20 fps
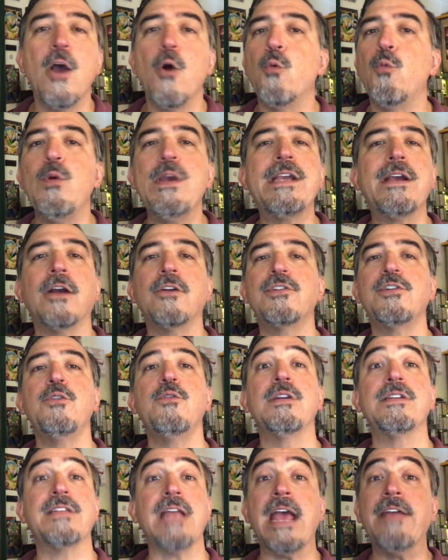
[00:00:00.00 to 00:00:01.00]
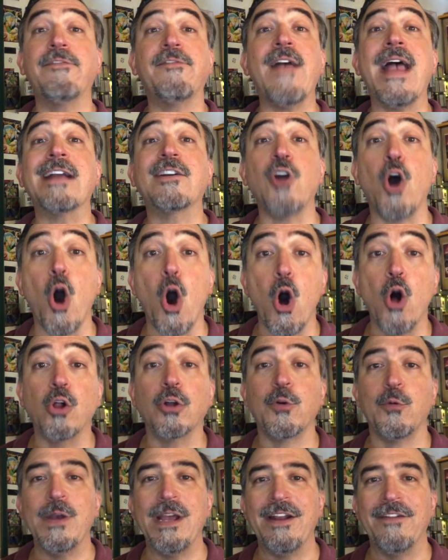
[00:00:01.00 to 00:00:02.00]
We cartoonists, in fact, all
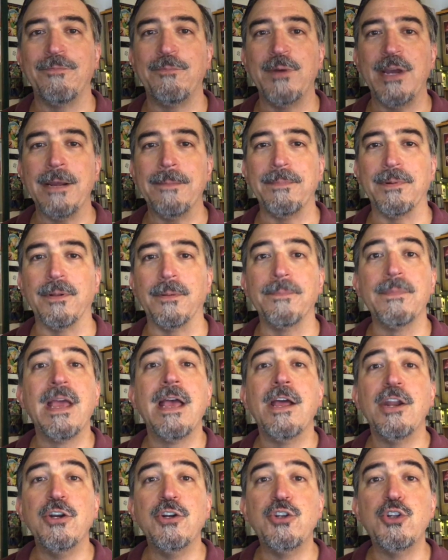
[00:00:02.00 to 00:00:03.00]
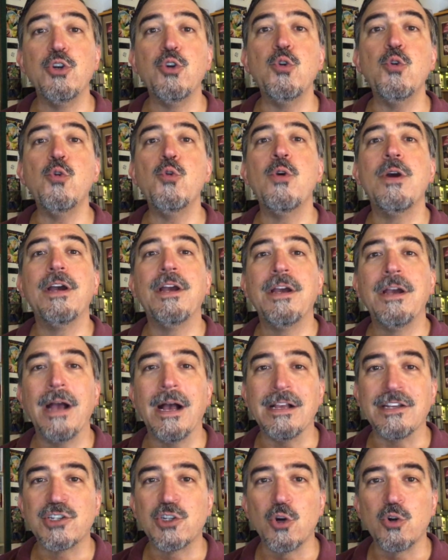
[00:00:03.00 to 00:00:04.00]
creative people, do
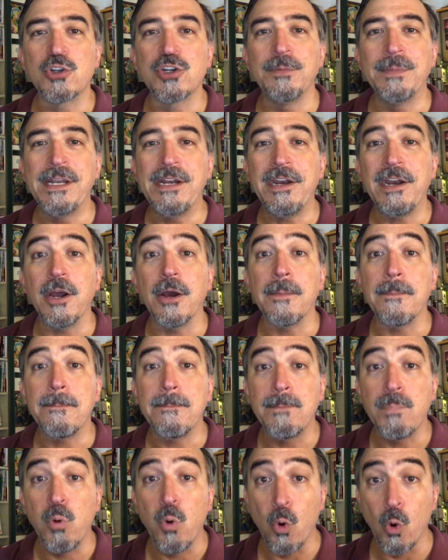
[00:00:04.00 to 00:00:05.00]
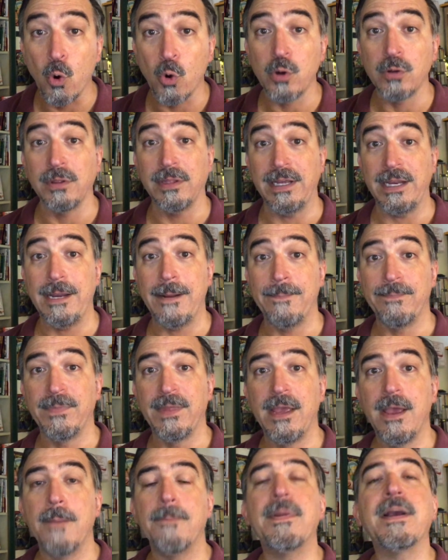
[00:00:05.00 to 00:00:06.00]
social media poorly
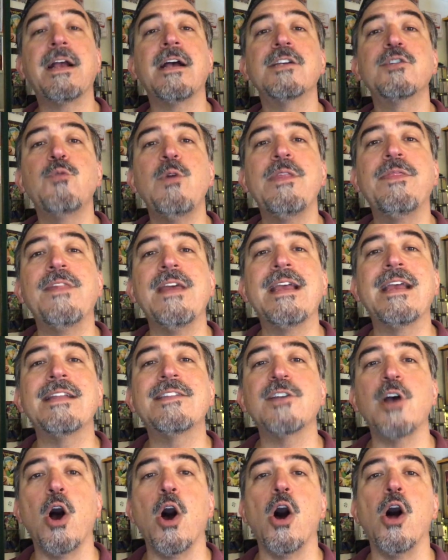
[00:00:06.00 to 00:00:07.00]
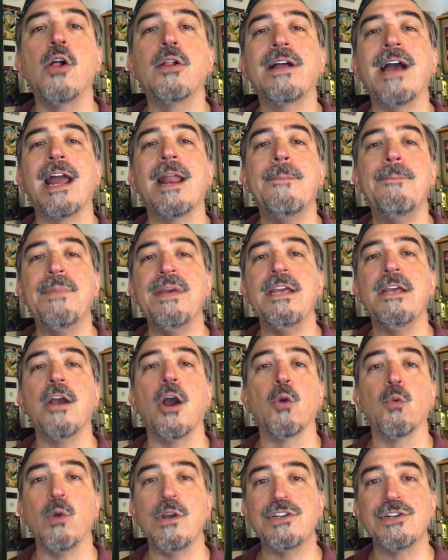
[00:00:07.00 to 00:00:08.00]
because we think it's all got to be
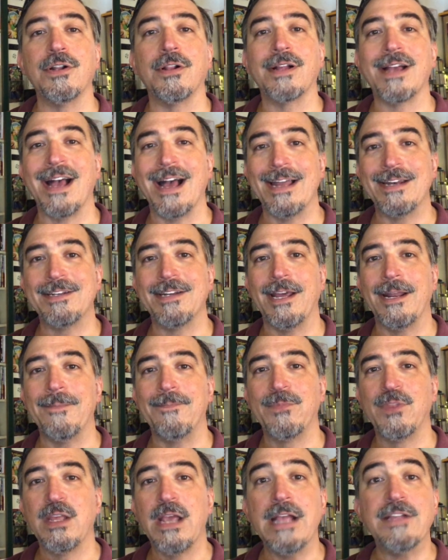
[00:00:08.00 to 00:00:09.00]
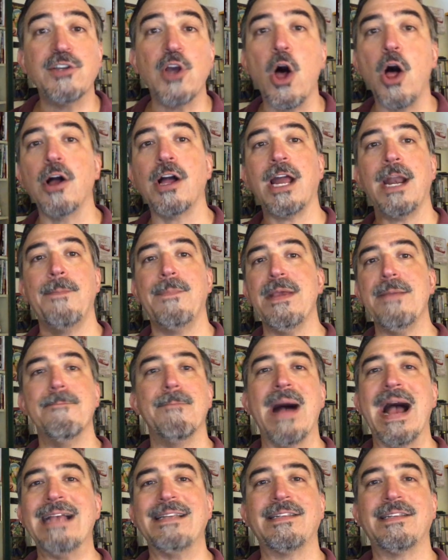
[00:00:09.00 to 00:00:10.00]
original content. It's all got to be
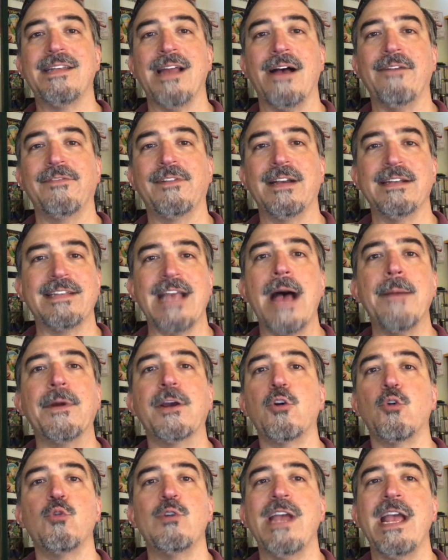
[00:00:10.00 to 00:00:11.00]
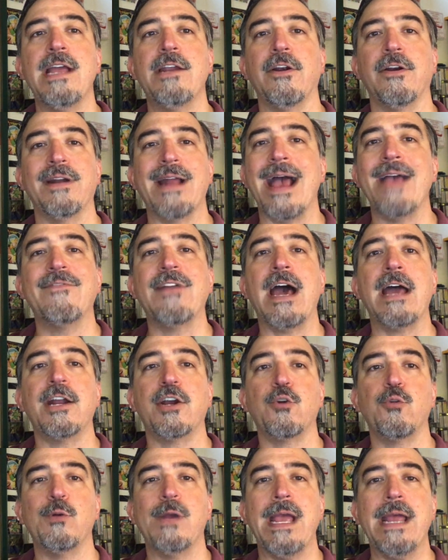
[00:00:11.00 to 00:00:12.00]
my stuff because I'm a creator and I've got to
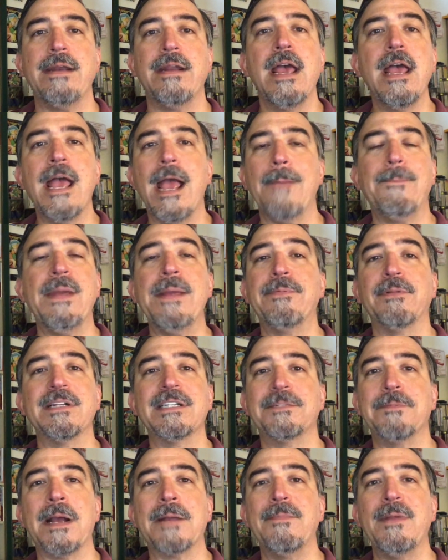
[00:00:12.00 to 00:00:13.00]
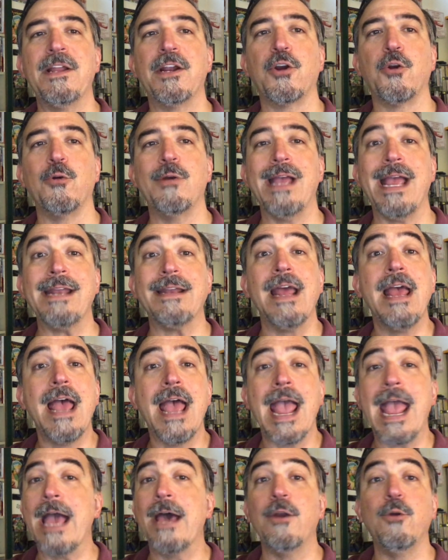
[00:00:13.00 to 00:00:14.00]
create and people expect me to create.
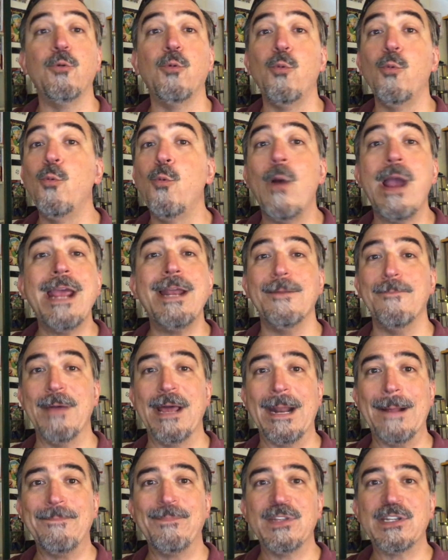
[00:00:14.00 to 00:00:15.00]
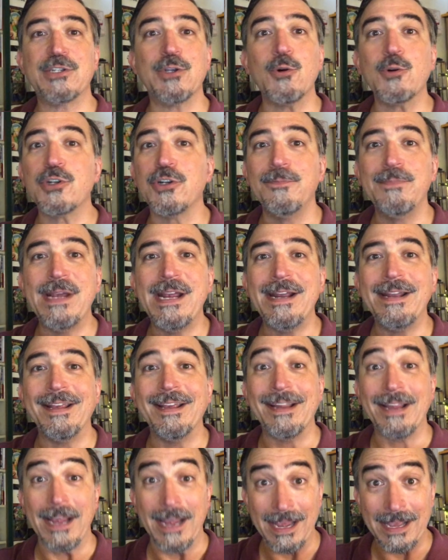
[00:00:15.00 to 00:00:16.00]
And wait a minute, social
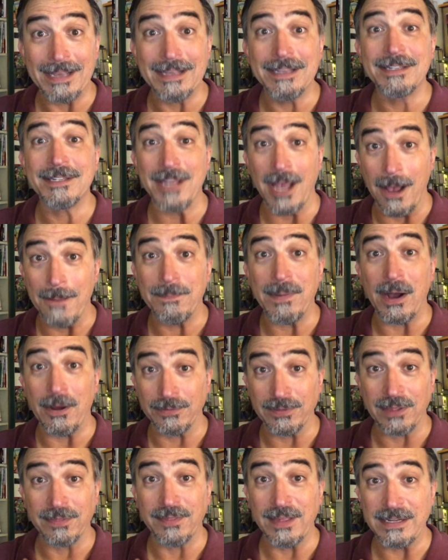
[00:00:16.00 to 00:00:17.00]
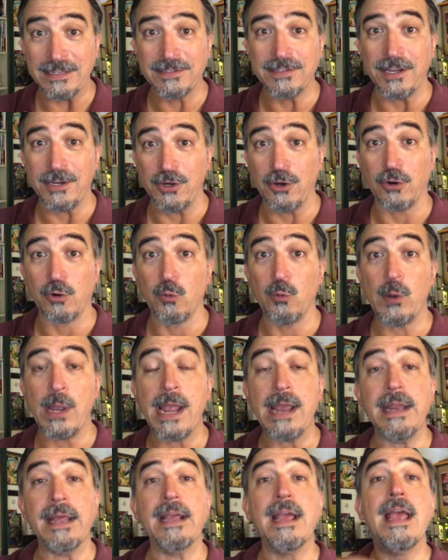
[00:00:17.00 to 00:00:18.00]
media is about the things that you're
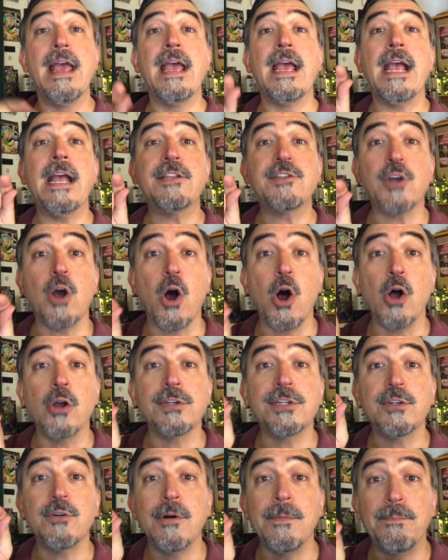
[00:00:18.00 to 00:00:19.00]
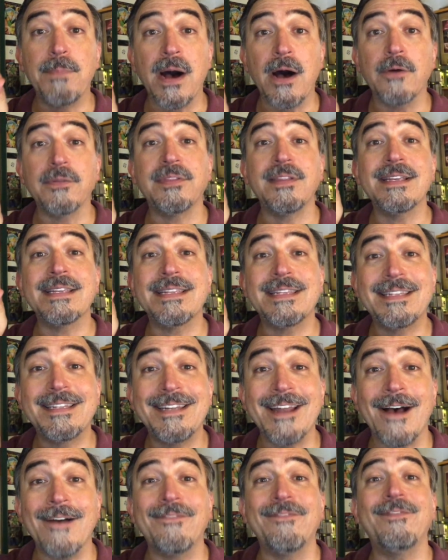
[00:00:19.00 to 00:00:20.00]
creating. It's also about the
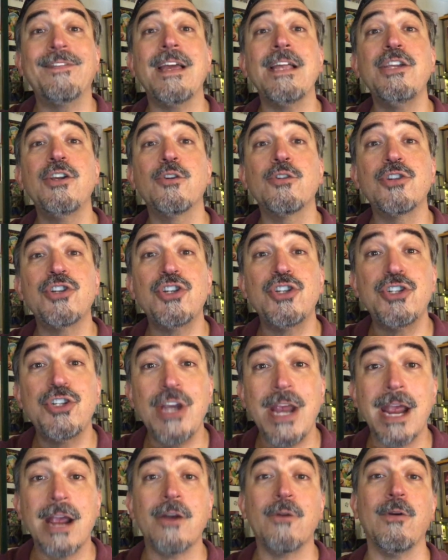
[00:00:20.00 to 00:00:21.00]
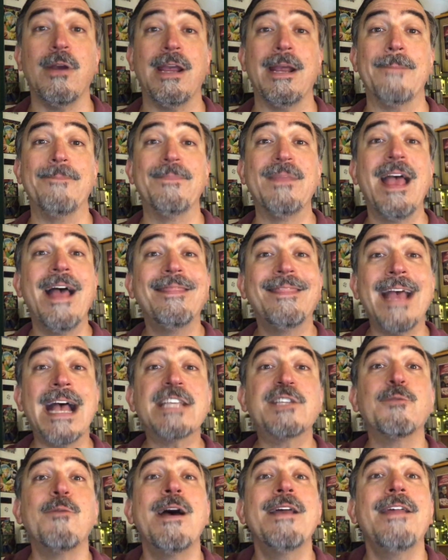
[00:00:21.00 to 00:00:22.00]
stuff that you're sharing.
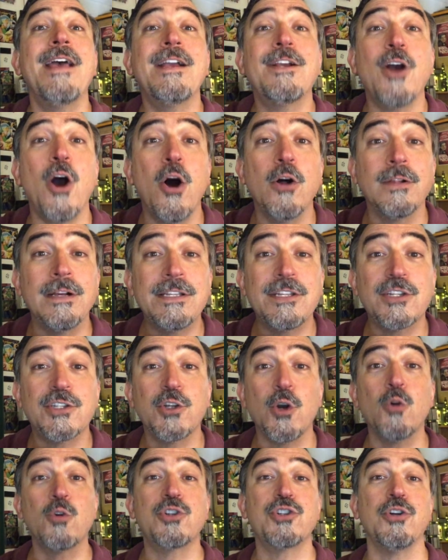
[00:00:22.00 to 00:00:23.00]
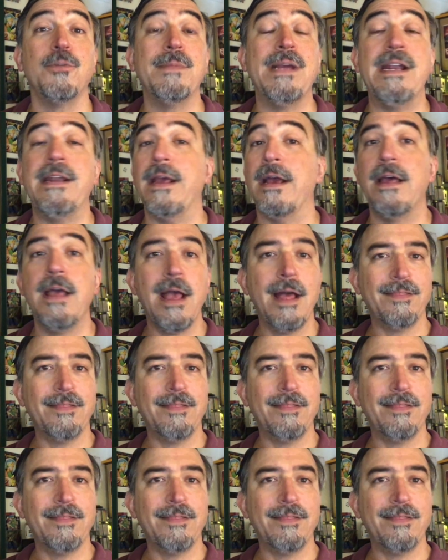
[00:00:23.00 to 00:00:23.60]
That's why they call it social media.